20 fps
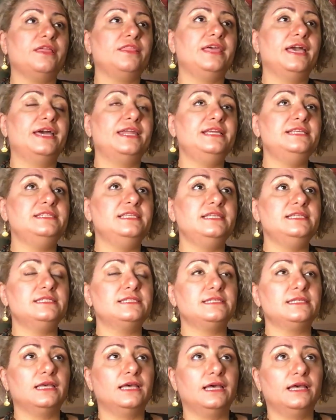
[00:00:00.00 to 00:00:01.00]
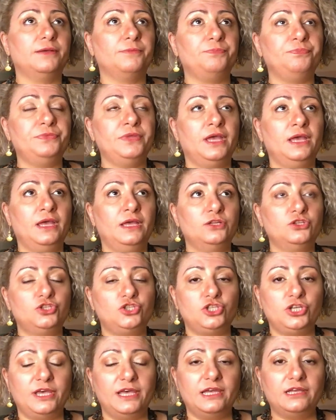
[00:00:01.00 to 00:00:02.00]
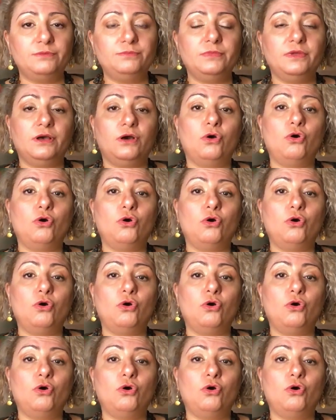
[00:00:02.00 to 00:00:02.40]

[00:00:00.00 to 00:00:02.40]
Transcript: There is this um, term,